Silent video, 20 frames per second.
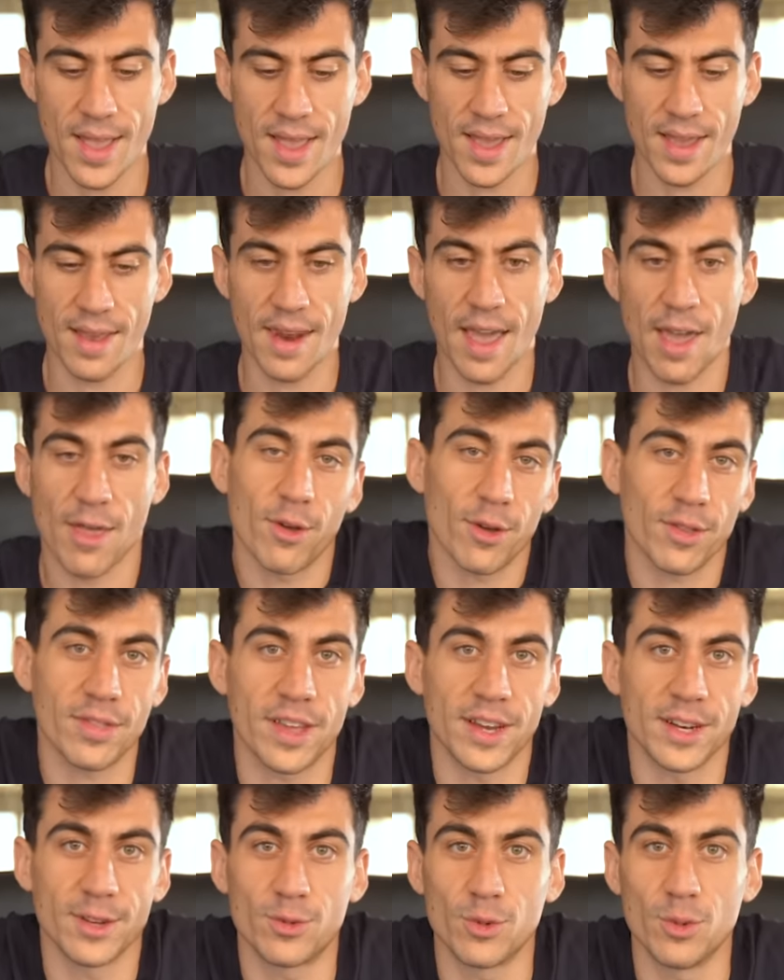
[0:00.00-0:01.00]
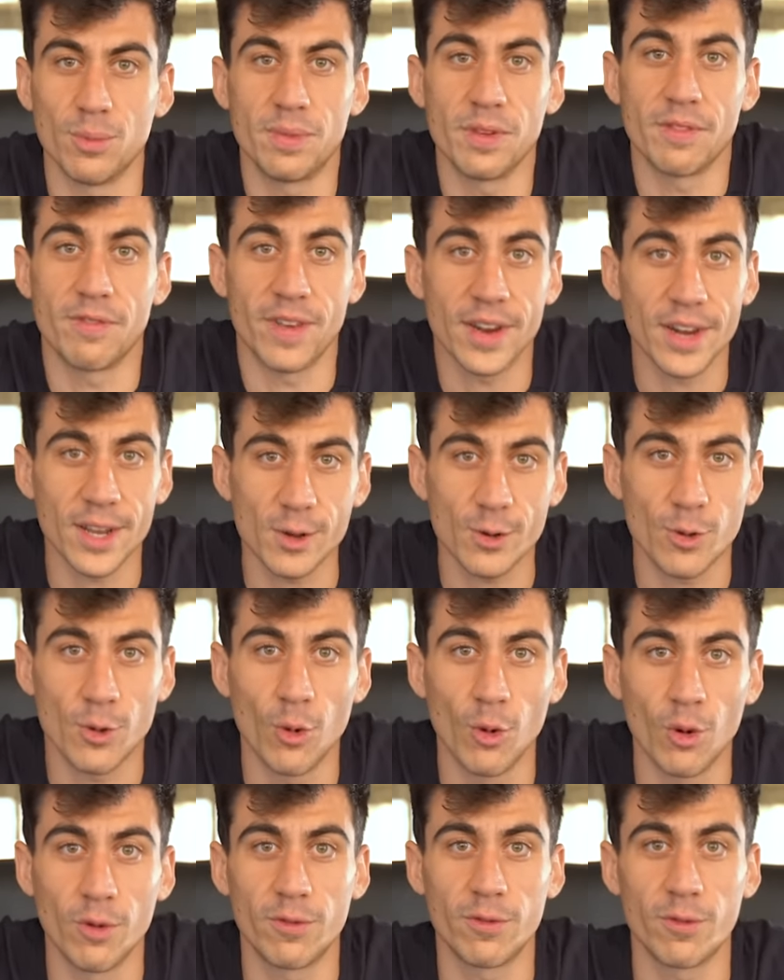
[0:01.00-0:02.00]
and I thought that it would be very
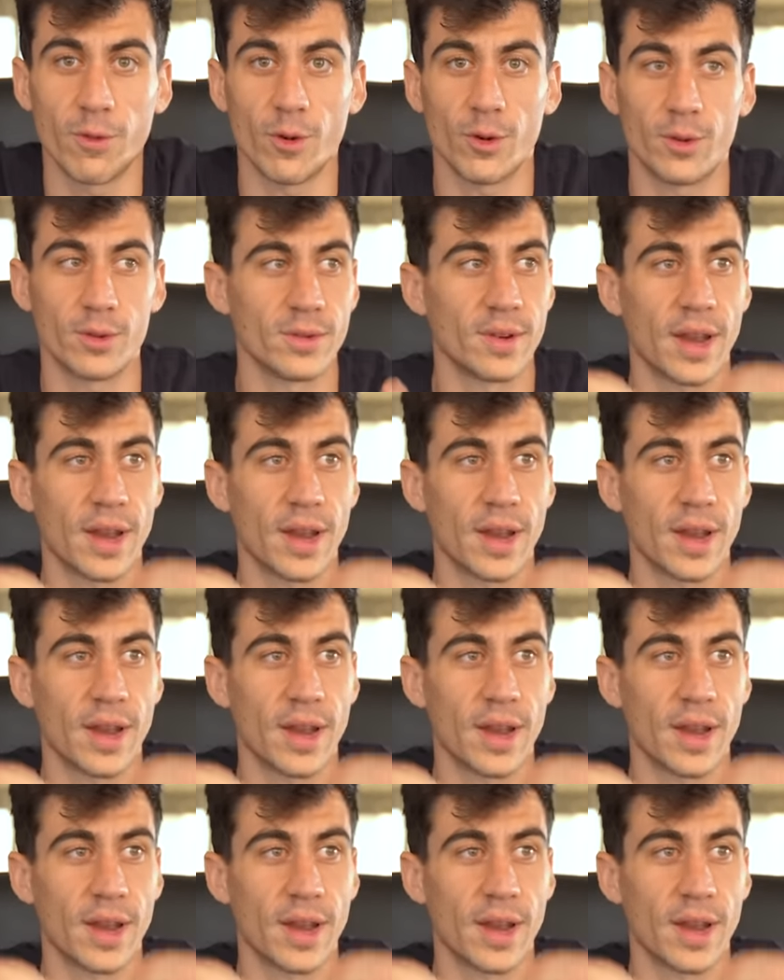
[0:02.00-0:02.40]
cool for